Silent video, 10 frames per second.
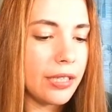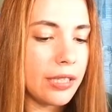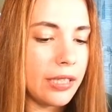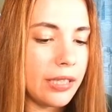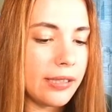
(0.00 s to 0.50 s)

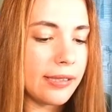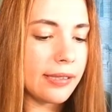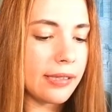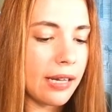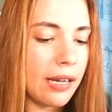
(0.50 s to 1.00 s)

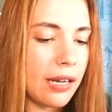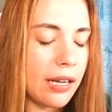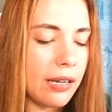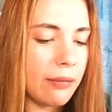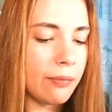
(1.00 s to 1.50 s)
It's
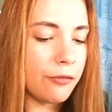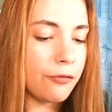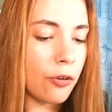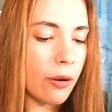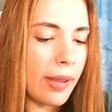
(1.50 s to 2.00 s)

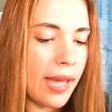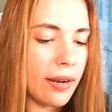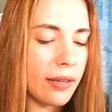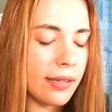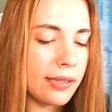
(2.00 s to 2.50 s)
4
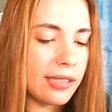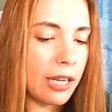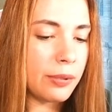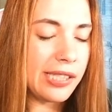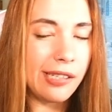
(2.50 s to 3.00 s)
mana
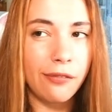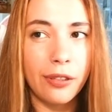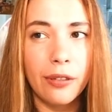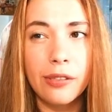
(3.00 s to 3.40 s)
Shapeshifter,